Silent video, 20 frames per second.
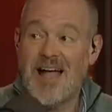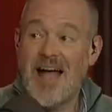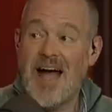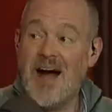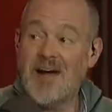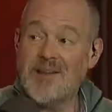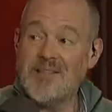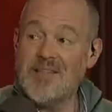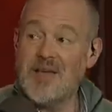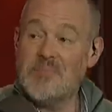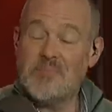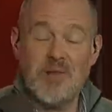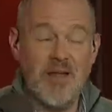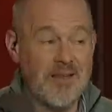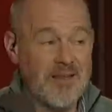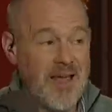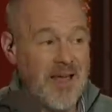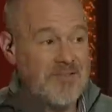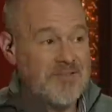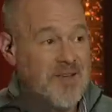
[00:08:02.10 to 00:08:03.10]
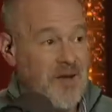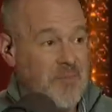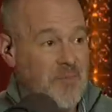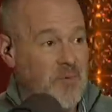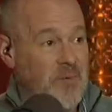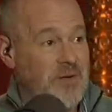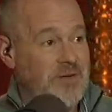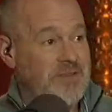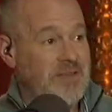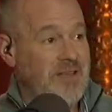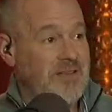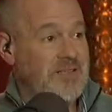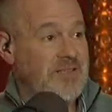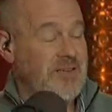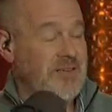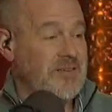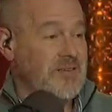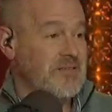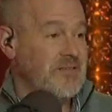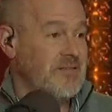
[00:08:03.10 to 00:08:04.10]
how did they play last couple of weeks that
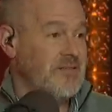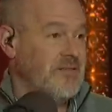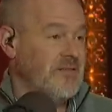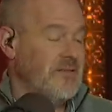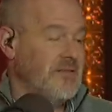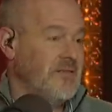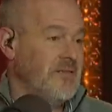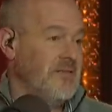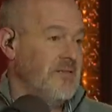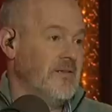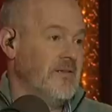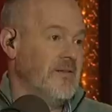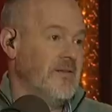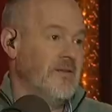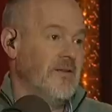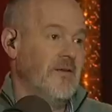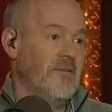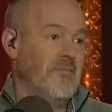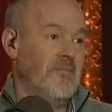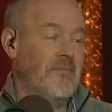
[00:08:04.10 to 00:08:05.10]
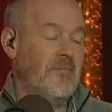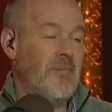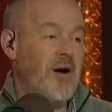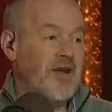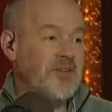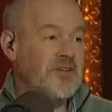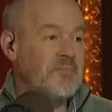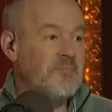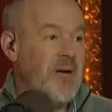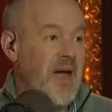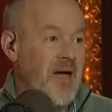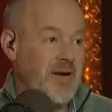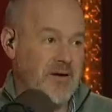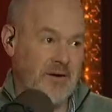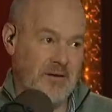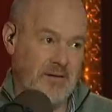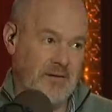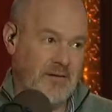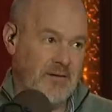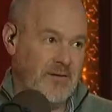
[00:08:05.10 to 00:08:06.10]
season? Much
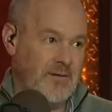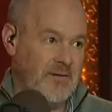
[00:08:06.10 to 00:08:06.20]
better.